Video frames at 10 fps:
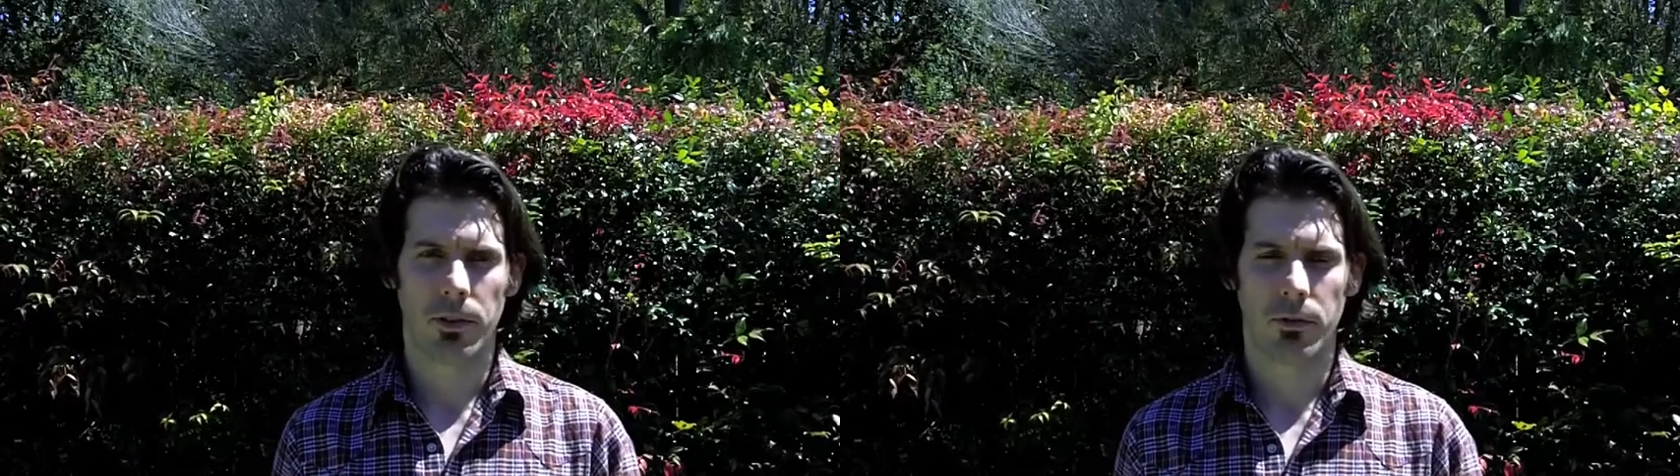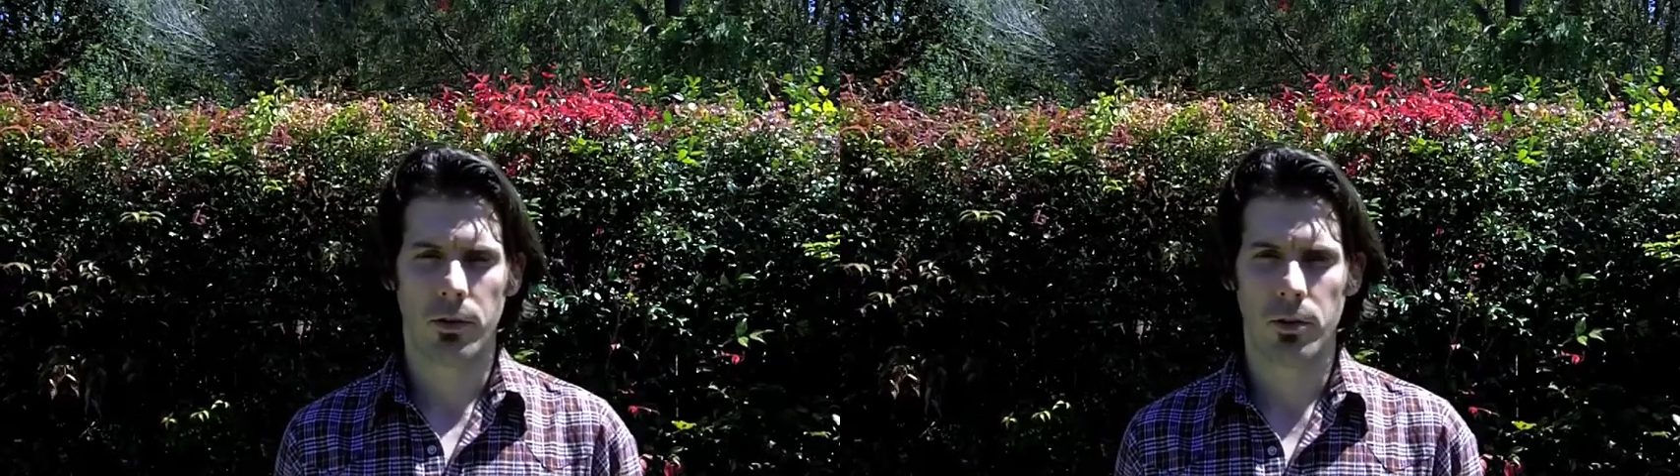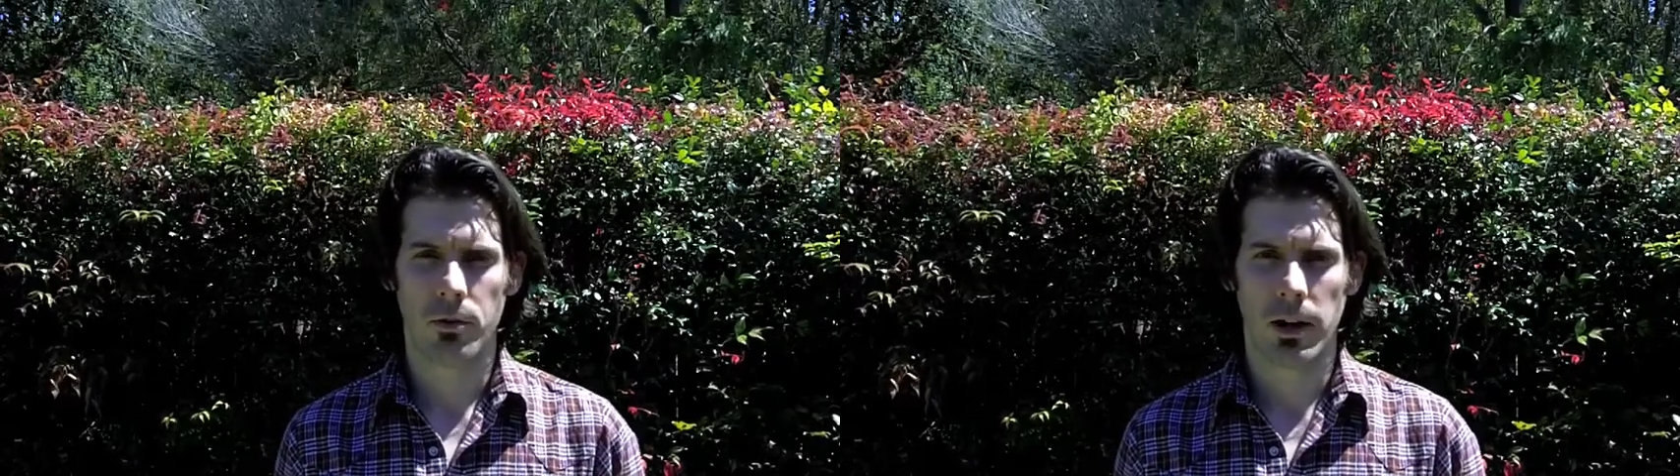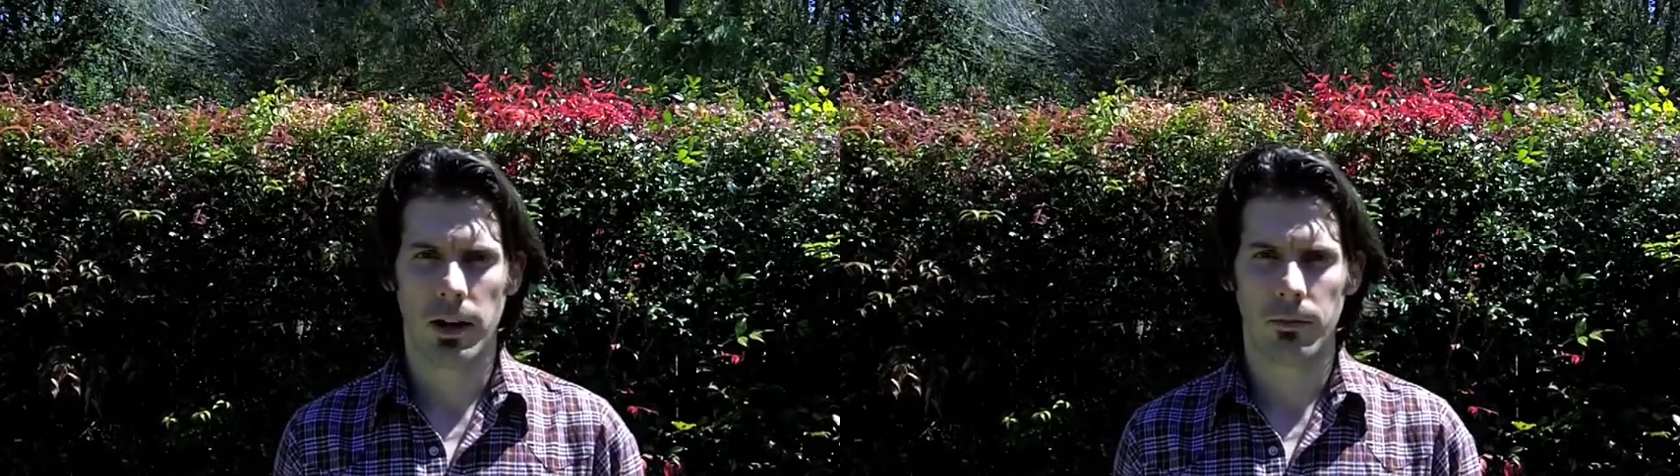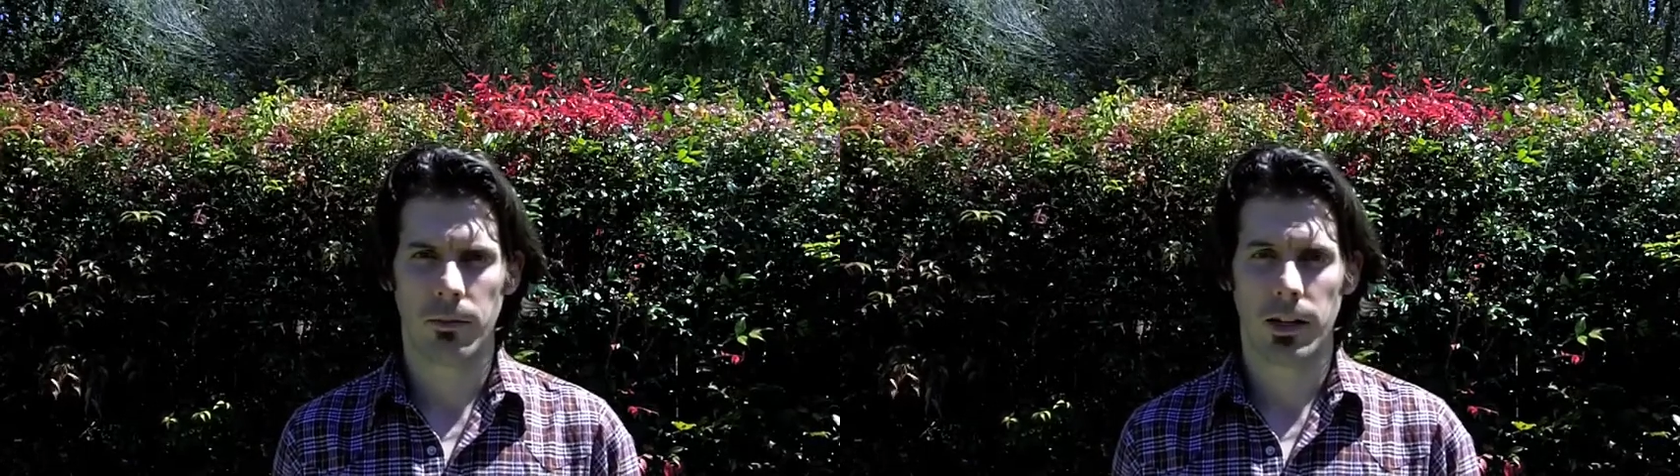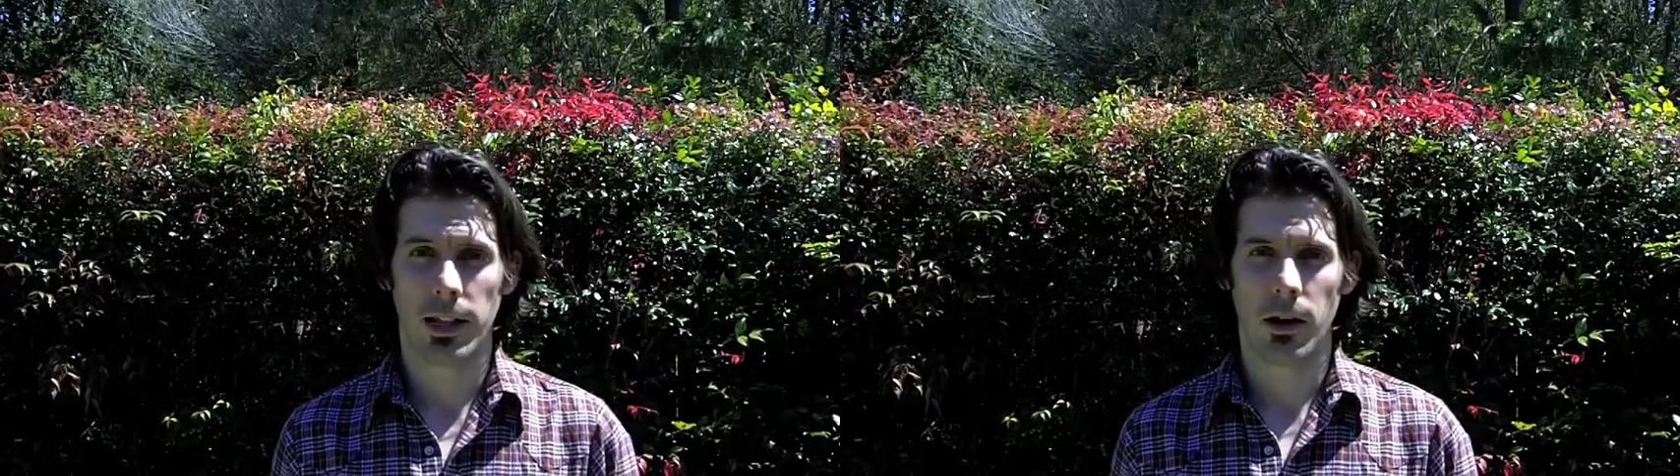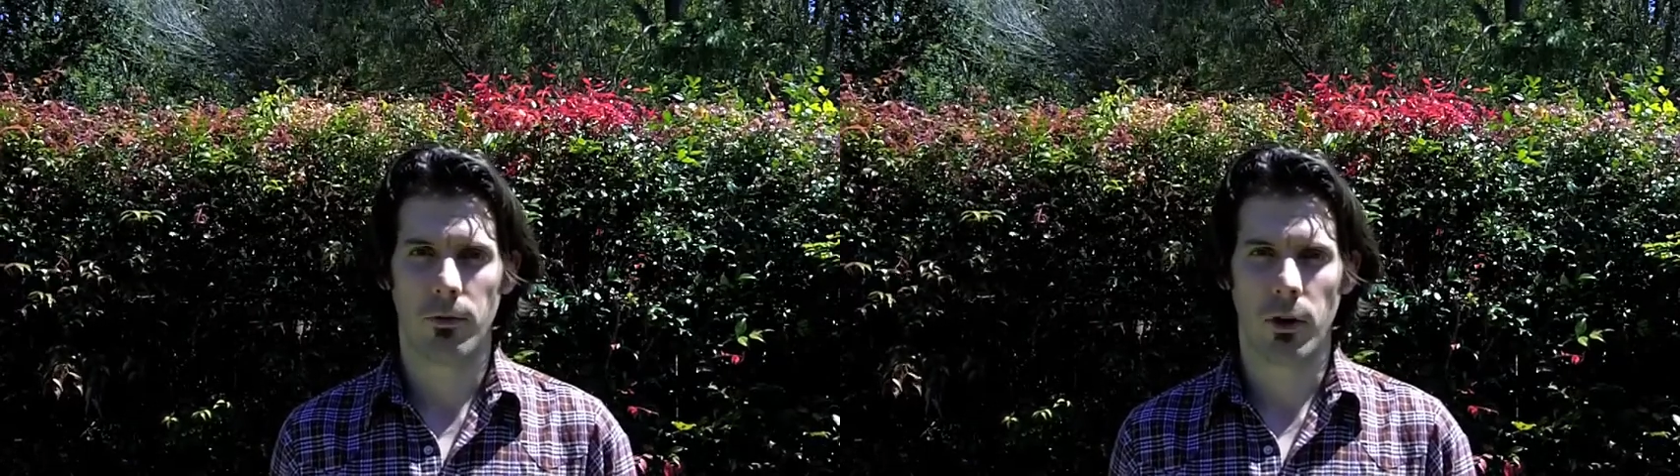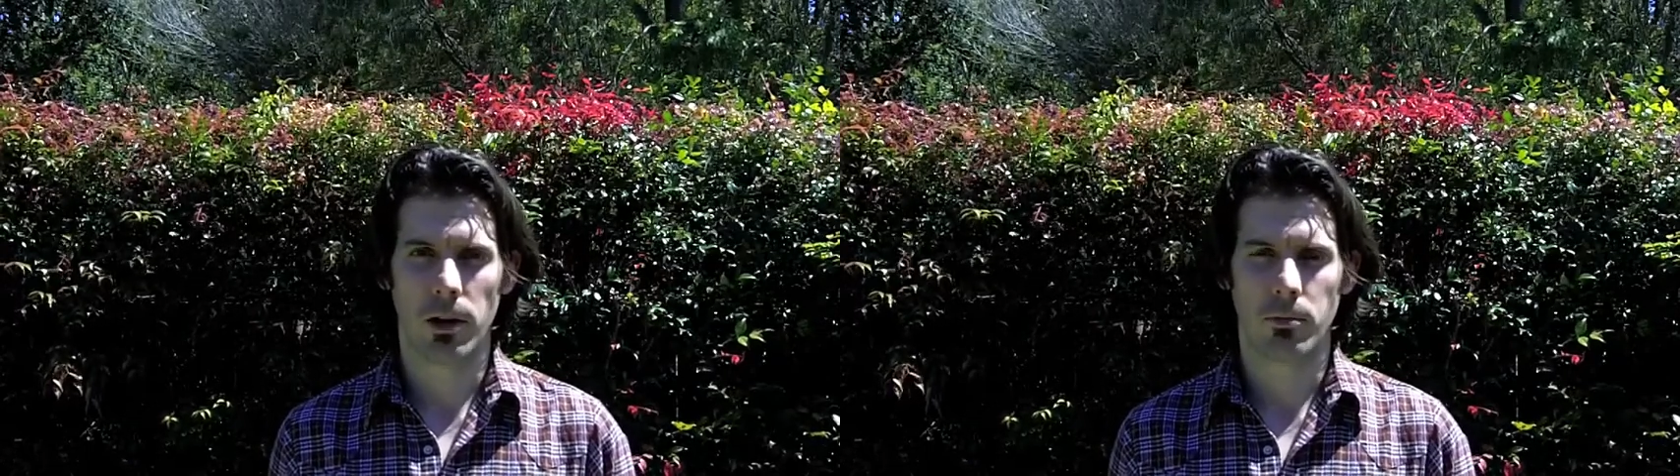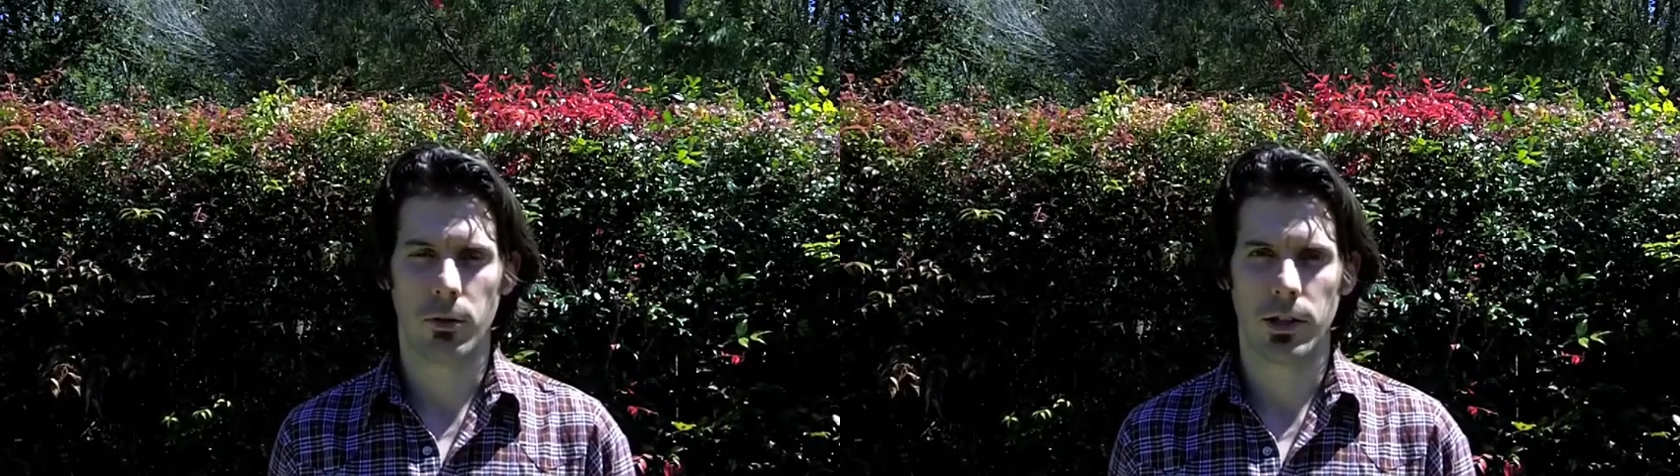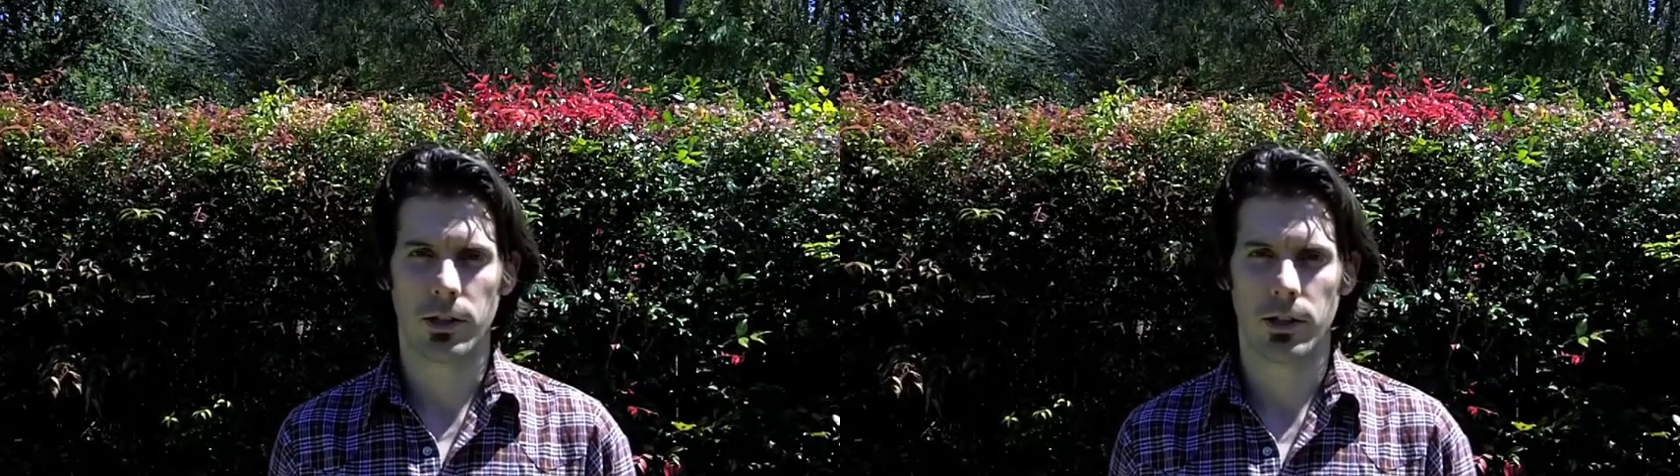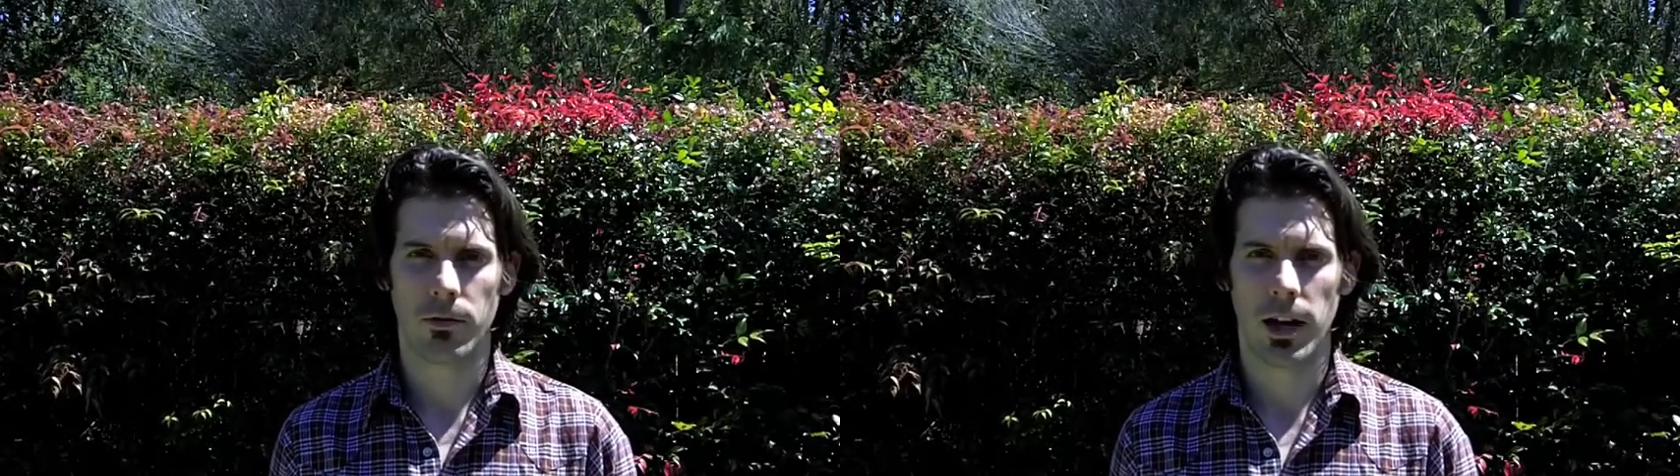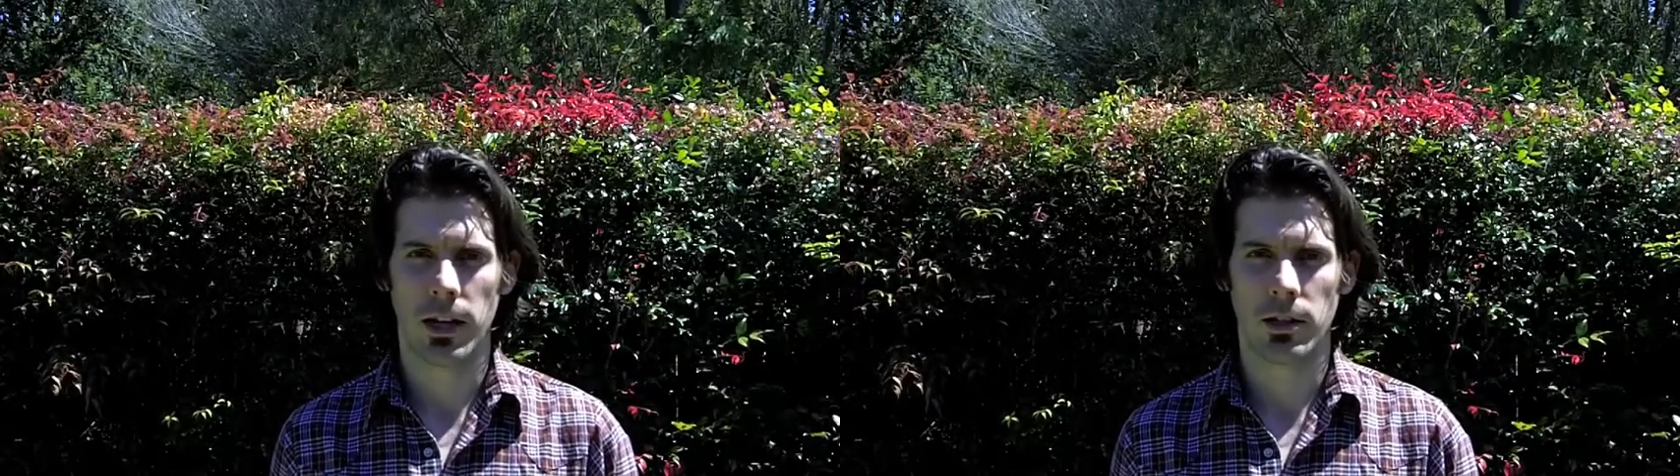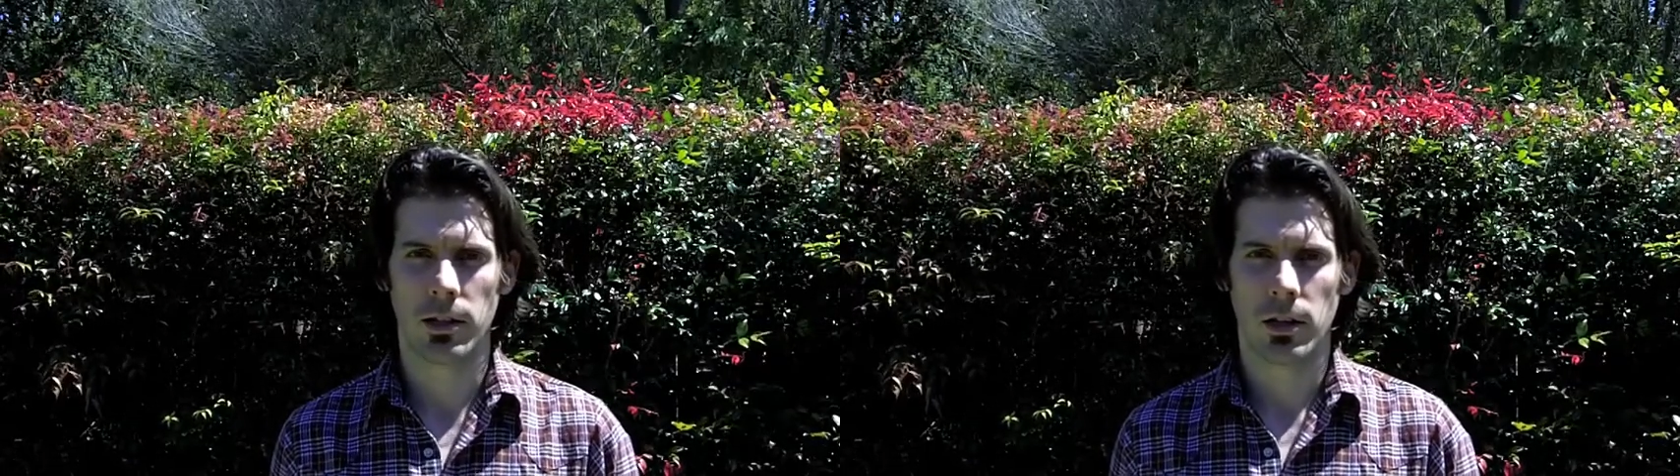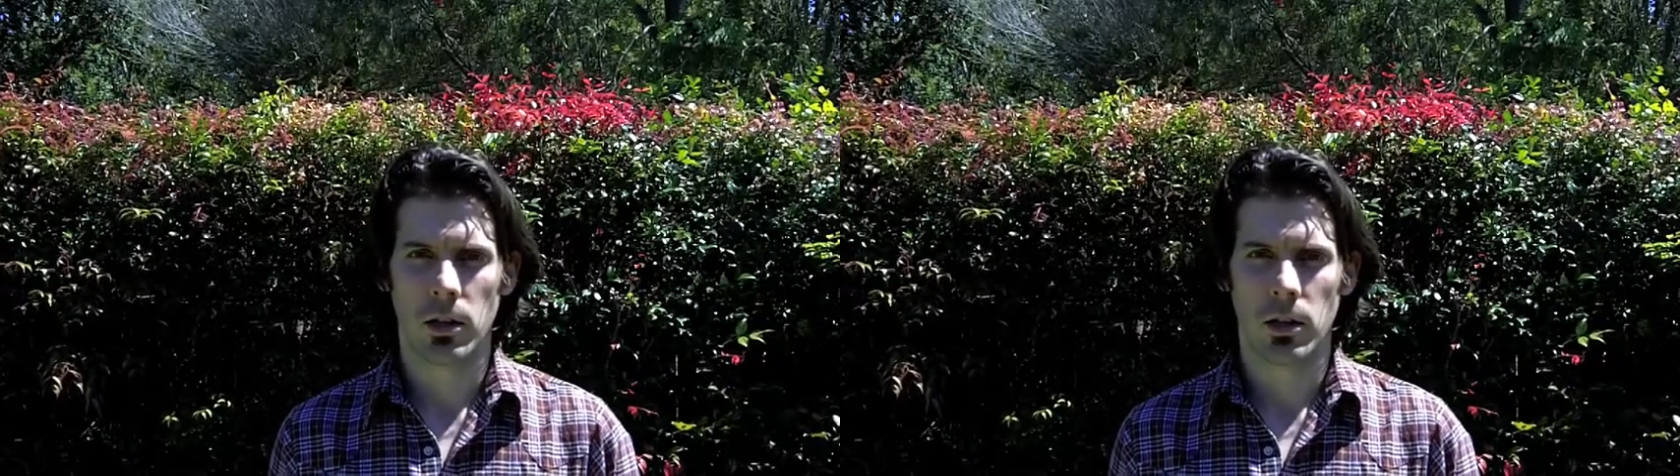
few clarifying points around